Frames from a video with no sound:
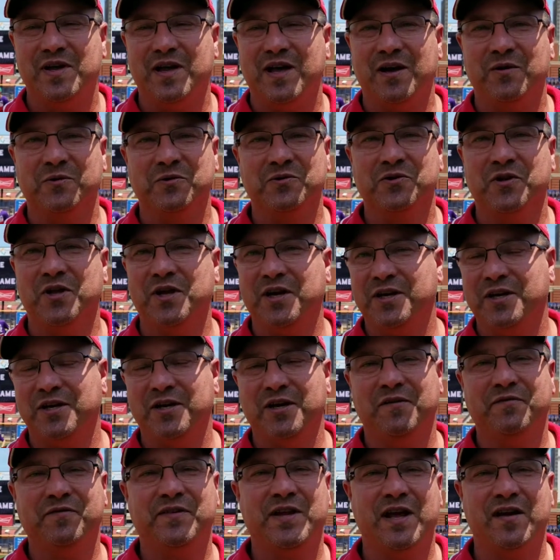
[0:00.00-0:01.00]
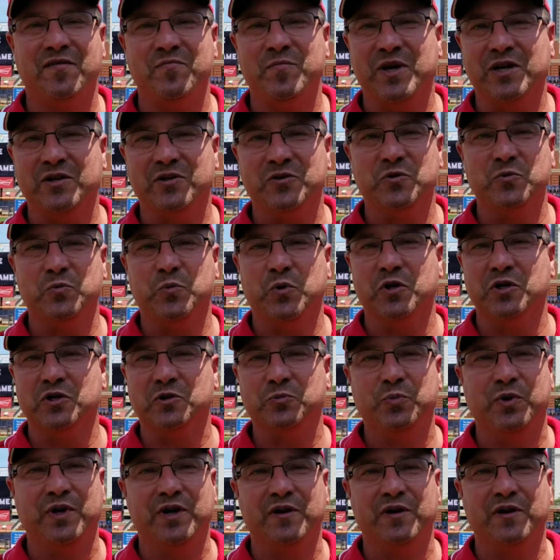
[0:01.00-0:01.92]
I was lucky enough to have my two boys play